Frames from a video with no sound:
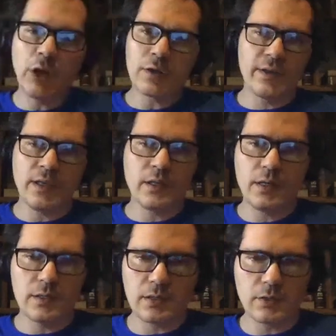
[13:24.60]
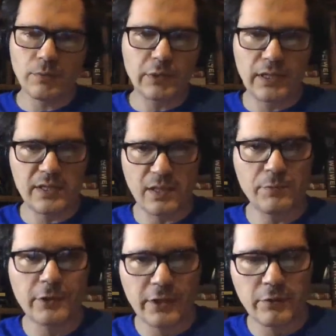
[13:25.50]
thing is completely
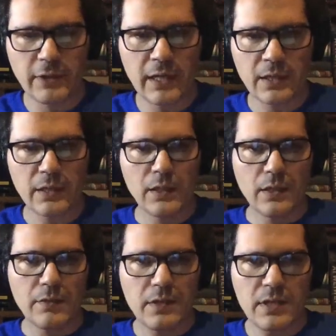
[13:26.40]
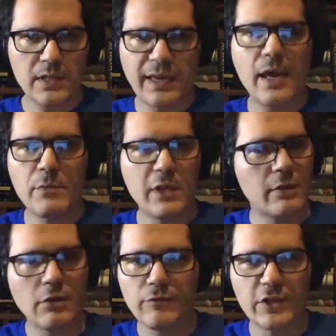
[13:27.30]
separate to that. This came in a
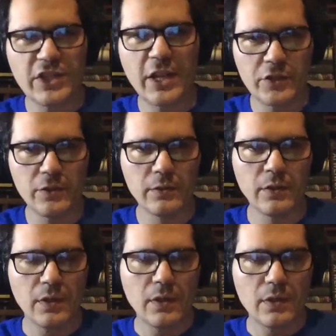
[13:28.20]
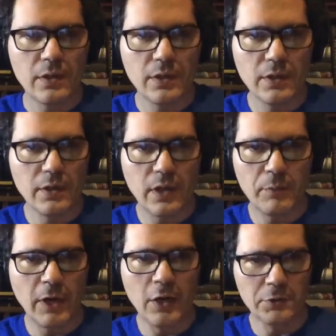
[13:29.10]
conversation
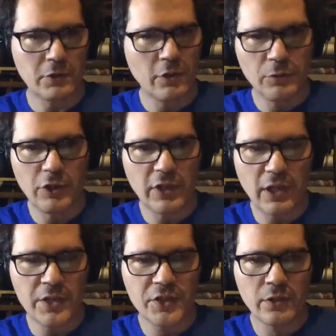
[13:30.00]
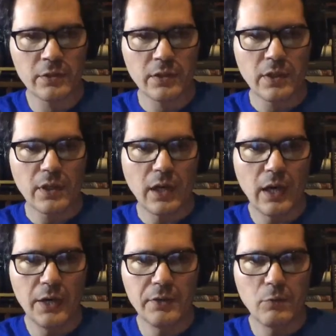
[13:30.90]
about communication.
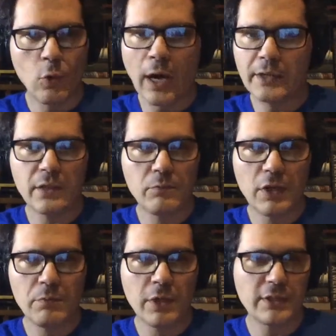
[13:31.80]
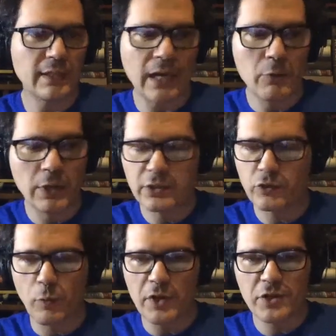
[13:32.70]
And one team member that I wanted to
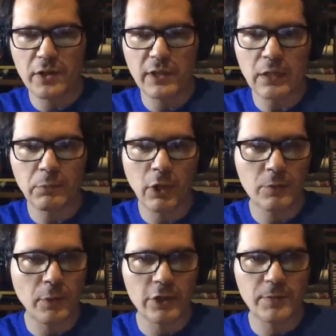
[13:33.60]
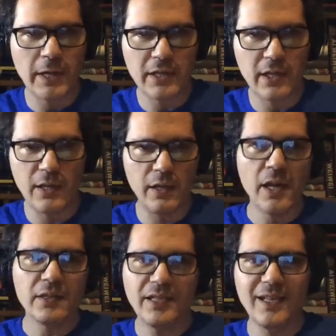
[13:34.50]
mention in that blog post, but he
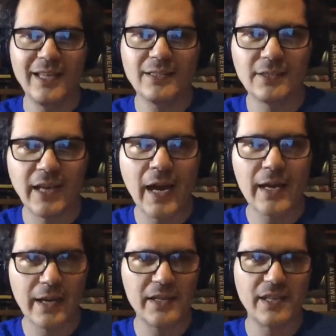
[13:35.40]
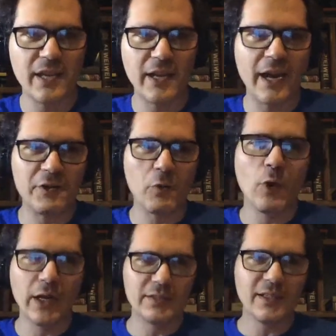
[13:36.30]
deleted that and he said, I don't
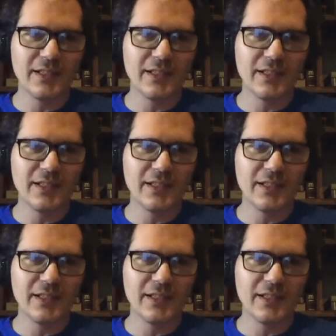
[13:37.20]
want